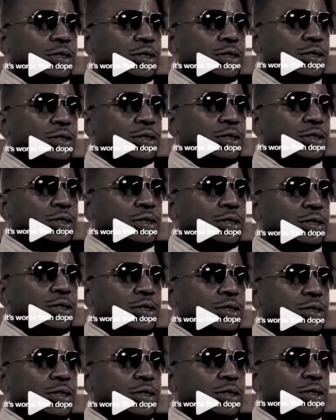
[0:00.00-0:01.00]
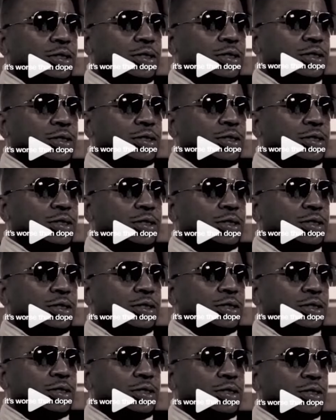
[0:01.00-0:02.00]

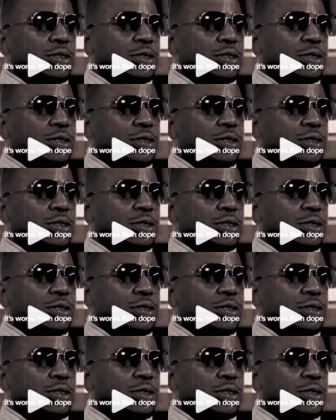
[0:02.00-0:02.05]
(not speaking)